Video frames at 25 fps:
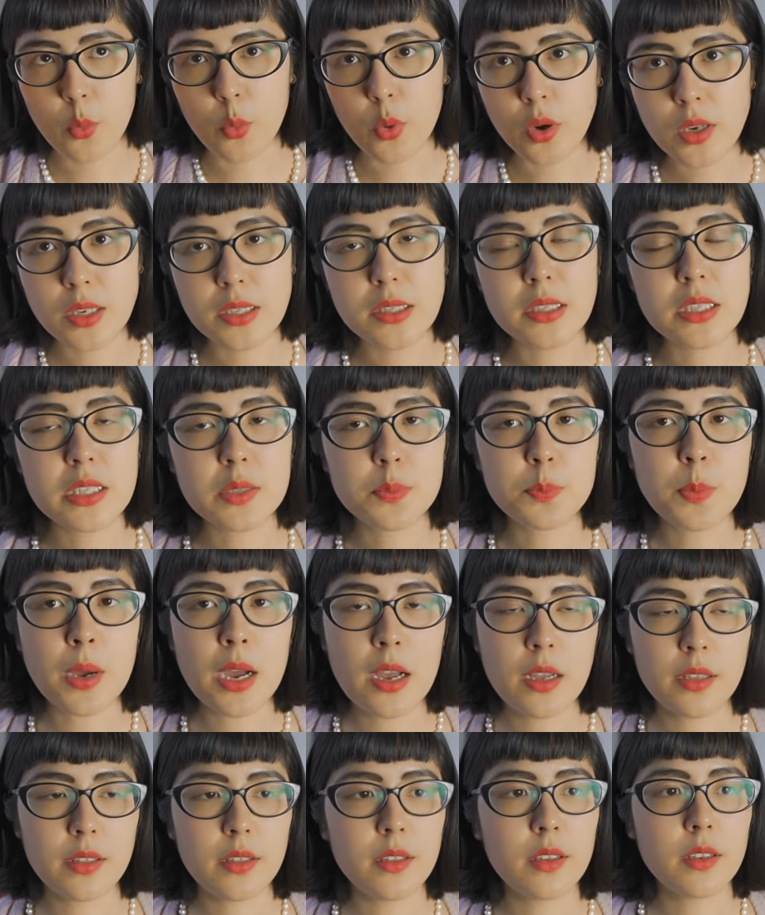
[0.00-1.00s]
woolen
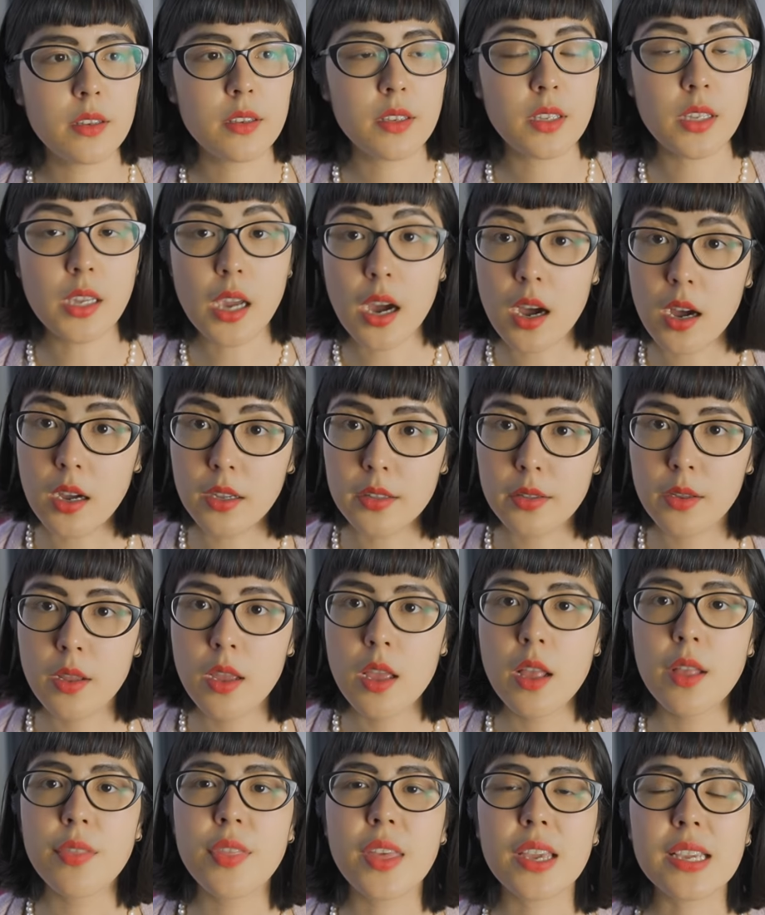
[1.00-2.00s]
spun yarn